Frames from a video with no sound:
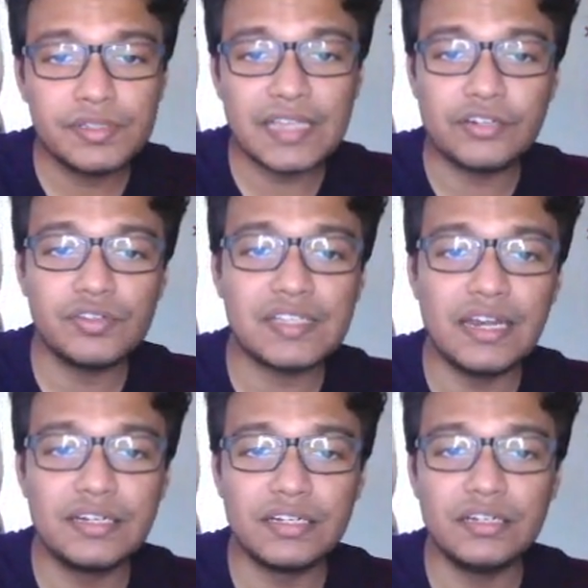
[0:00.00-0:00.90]

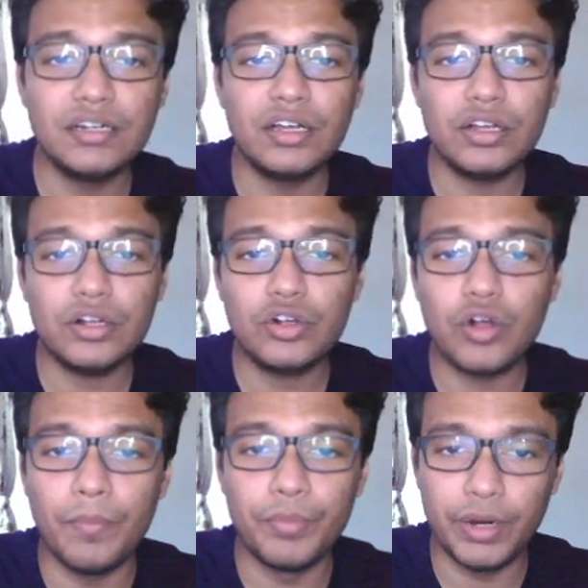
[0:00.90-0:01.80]
cytoskeletal
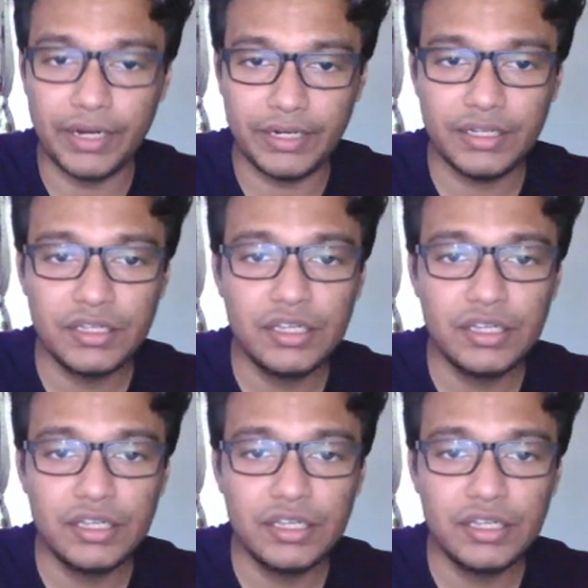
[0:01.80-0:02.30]
component.